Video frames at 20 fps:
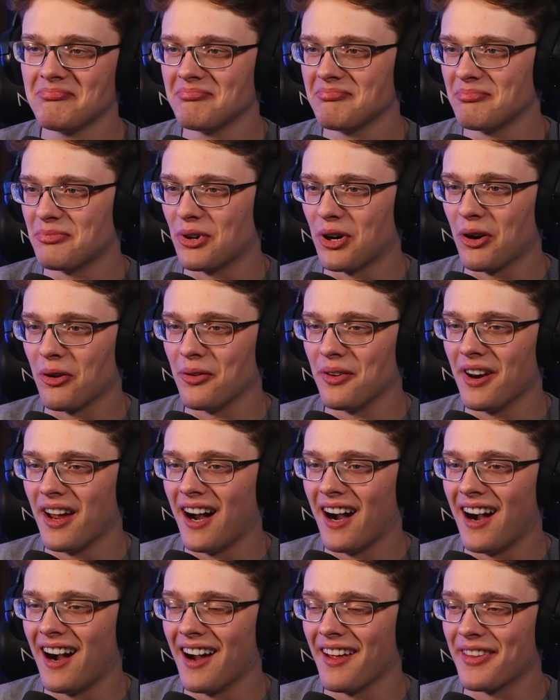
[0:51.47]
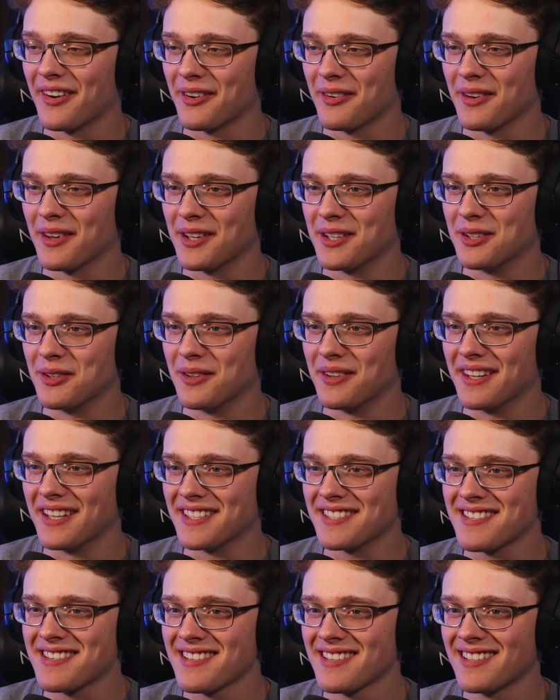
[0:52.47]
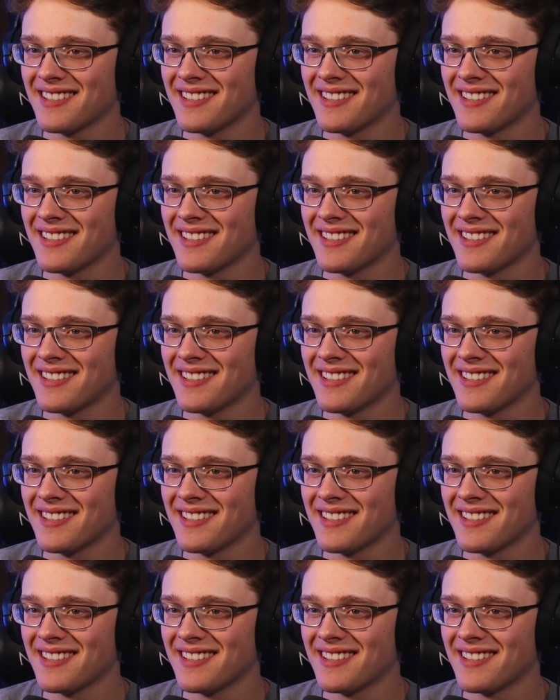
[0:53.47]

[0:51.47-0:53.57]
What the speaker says: Bro, nah, they're really doing this.